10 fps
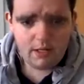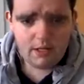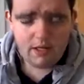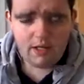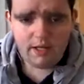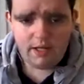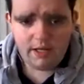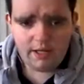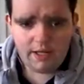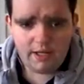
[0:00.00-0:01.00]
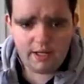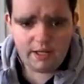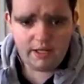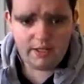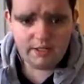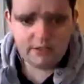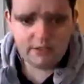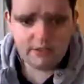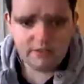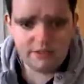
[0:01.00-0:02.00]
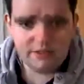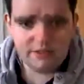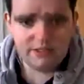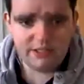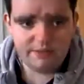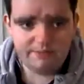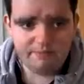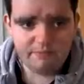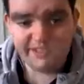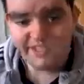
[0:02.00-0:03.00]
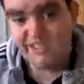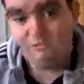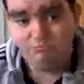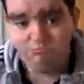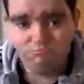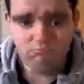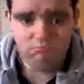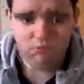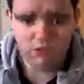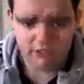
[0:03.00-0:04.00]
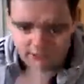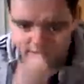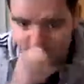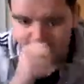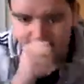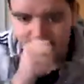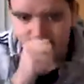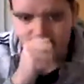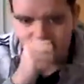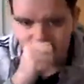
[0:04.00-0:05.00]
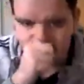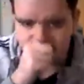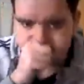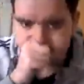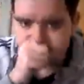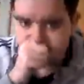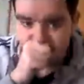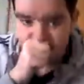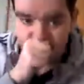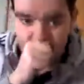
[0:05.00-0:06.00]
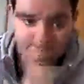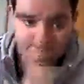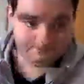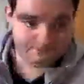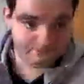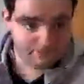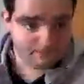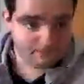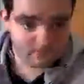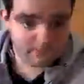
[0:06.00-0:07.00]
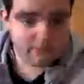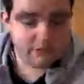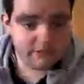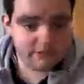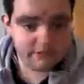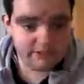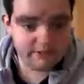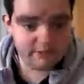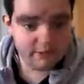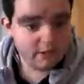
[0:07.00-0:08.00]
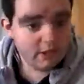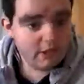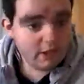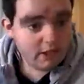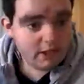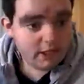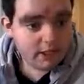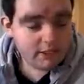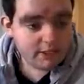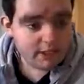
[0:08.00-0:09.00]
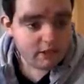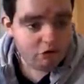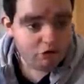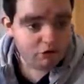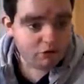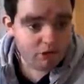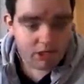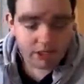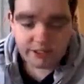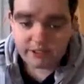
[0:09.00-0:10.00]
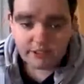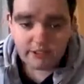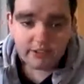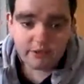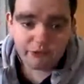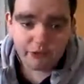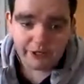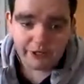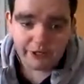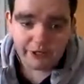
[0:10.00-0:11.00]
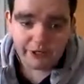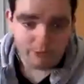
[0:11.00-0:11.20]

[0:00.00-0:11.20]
Uh, let's see. Still, excuse me, excuse me. S- Still going to work, which